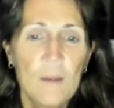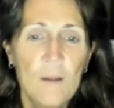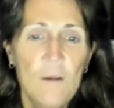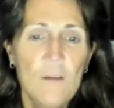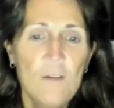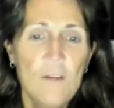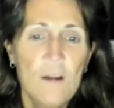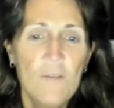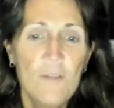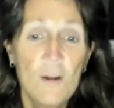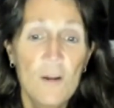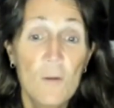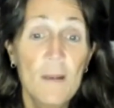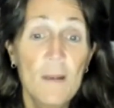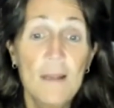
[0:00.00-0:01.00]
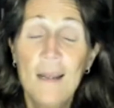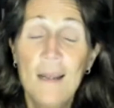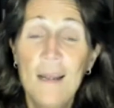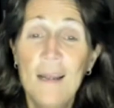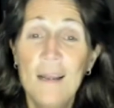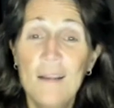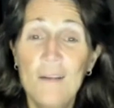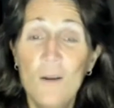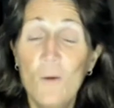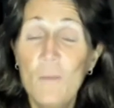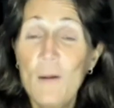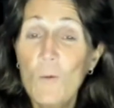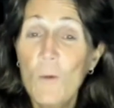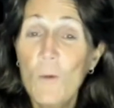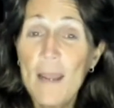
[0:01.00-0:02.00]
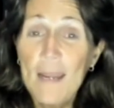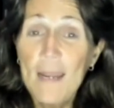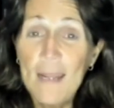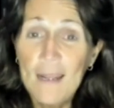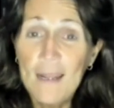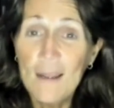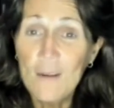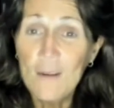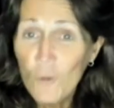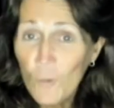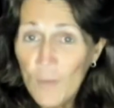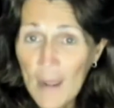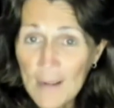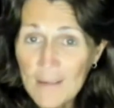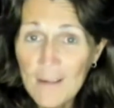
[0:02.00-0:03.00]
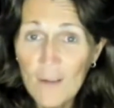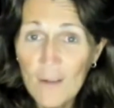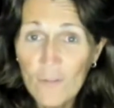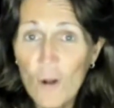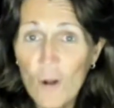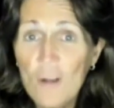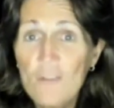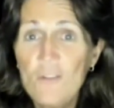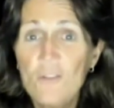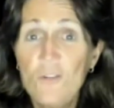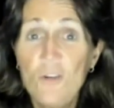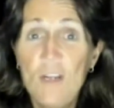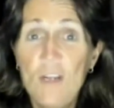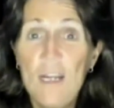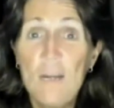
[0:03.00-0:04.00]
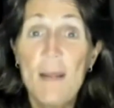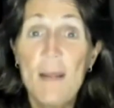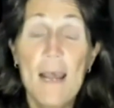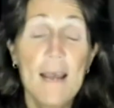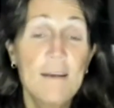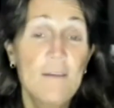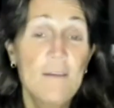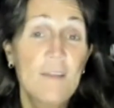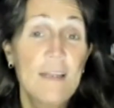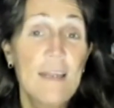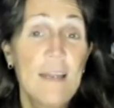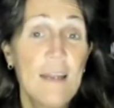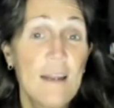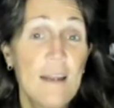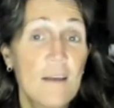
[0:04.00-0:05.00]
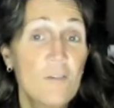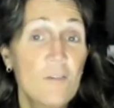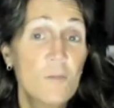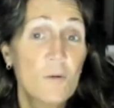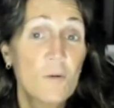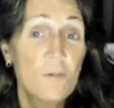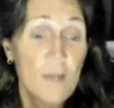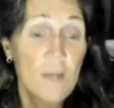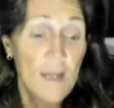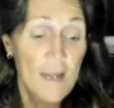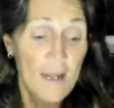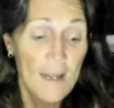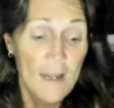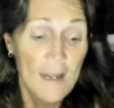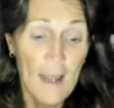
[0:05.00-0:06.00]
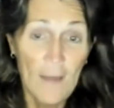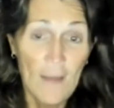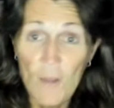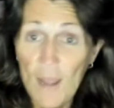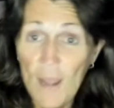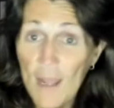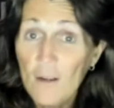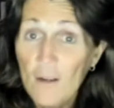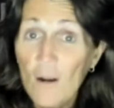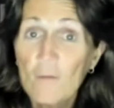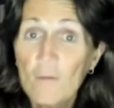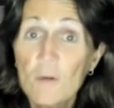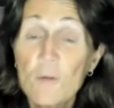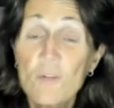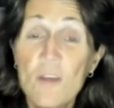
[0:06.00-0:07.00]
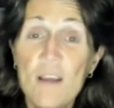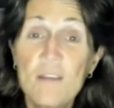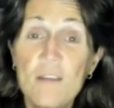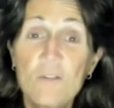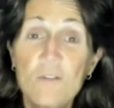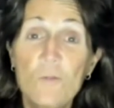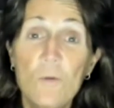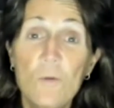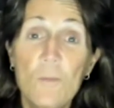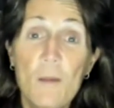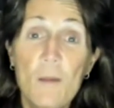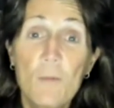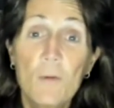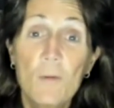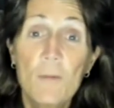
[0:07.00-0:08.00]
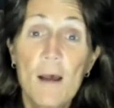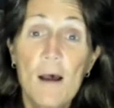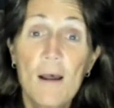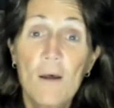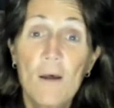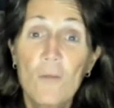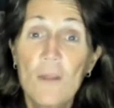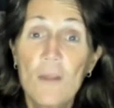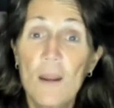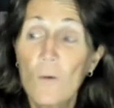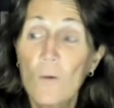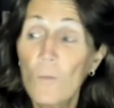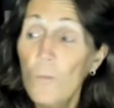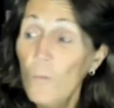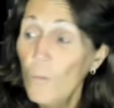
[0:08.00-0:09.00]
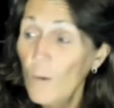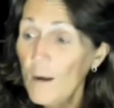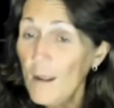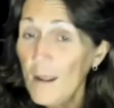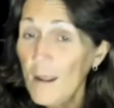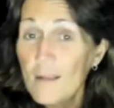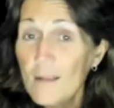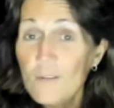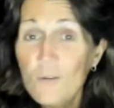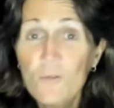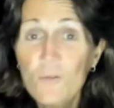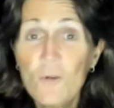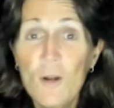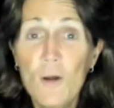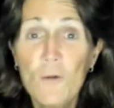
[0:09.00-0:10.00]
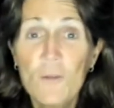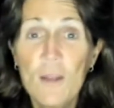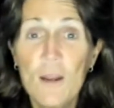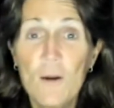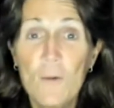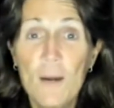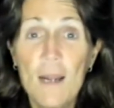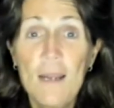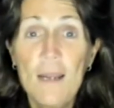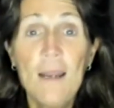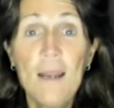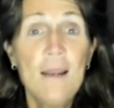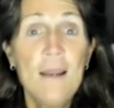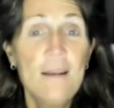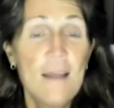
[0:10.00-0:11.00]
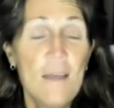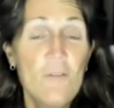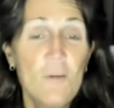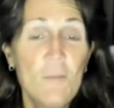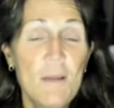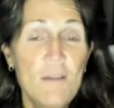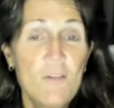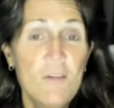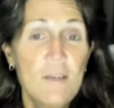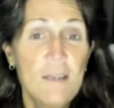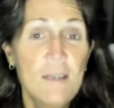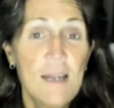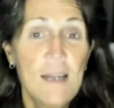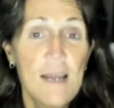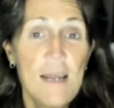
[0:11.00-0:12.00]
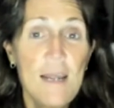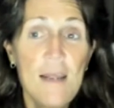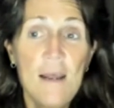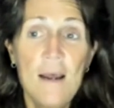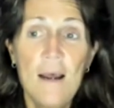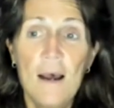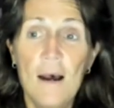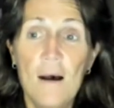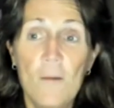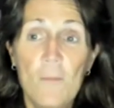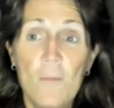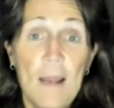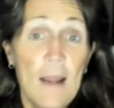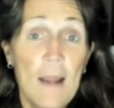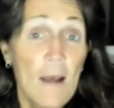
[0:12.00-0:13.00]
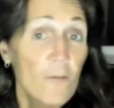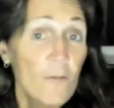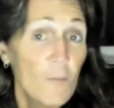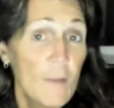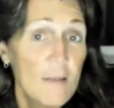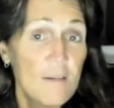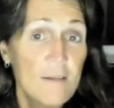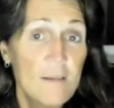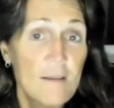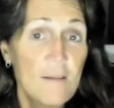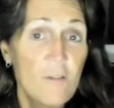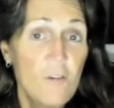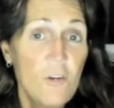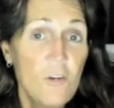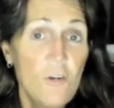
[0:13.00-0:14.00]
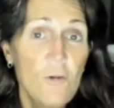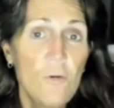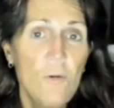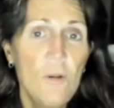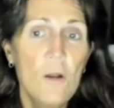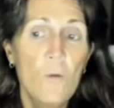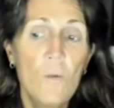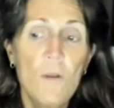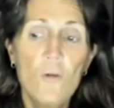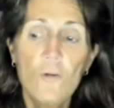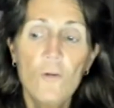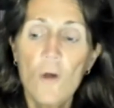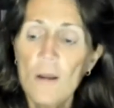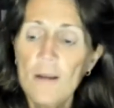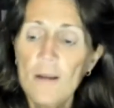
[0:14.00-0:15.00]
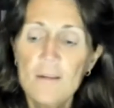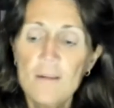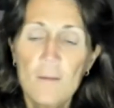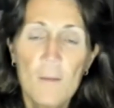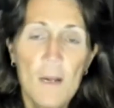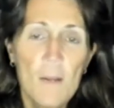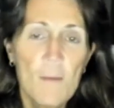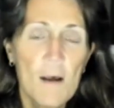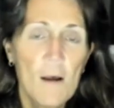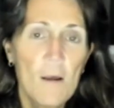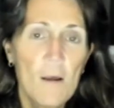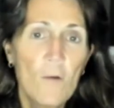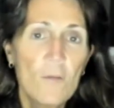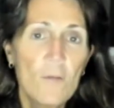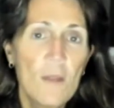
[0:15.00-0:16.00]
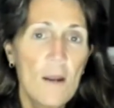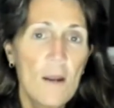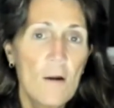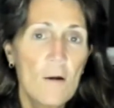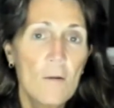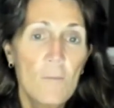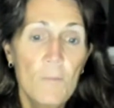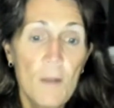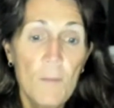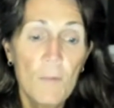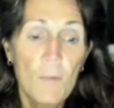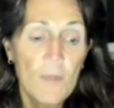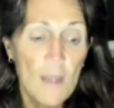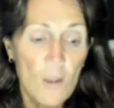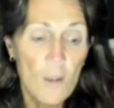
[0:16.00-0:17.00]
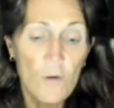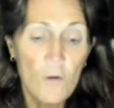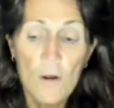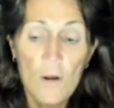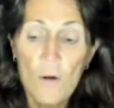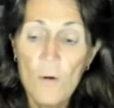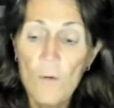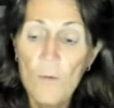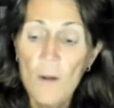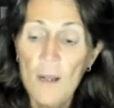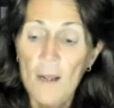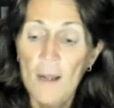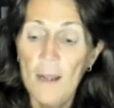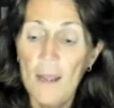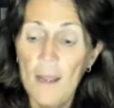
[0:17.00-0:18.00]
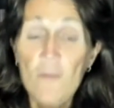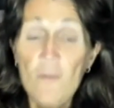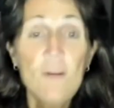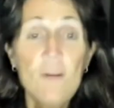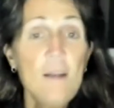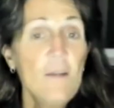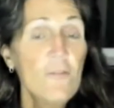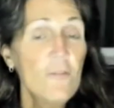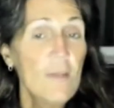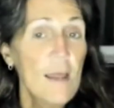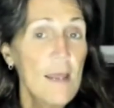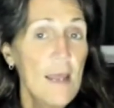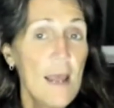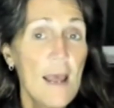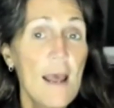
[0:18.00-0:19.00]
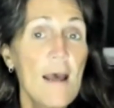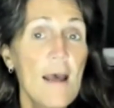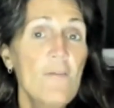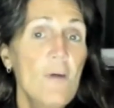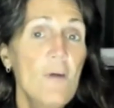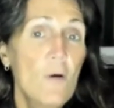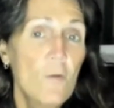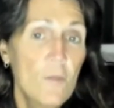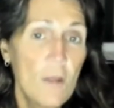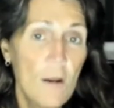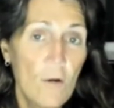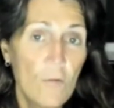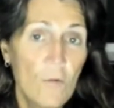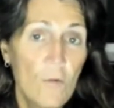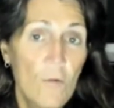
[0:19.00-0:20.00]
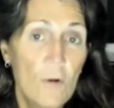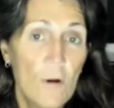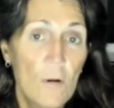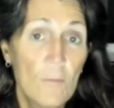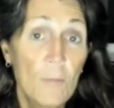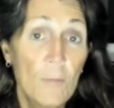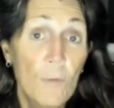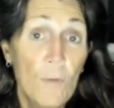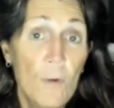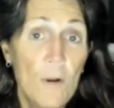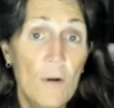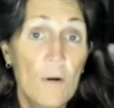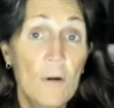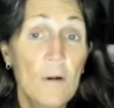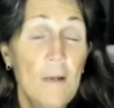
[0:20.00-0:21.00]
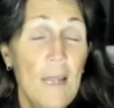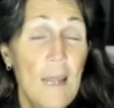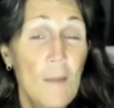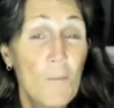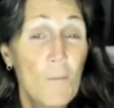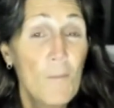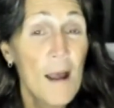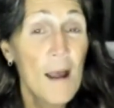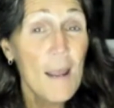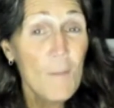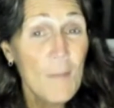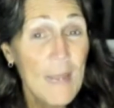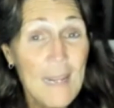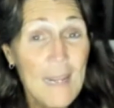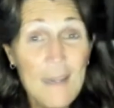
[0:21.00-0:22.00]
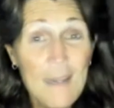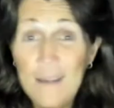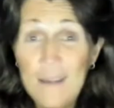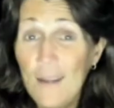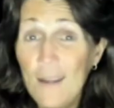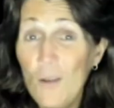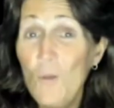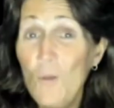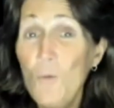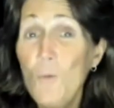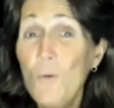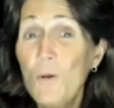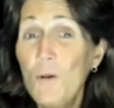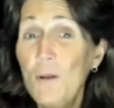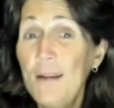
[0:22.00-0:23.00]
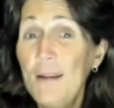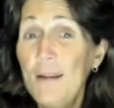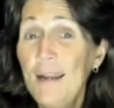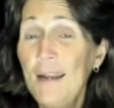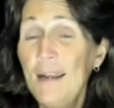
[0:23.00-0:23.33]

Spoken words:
good stuff there. But don't be waiting until that stuff launches. You need to be actively getting customers. Have you had conversations with people about healthcare? What are you guys doing for healthcare, right? David mentioned today, and I've mentioned this too, you know, when you're talking to somebody about healthcare, people that you know, even if they have healthcare through their employer, it might mean that you could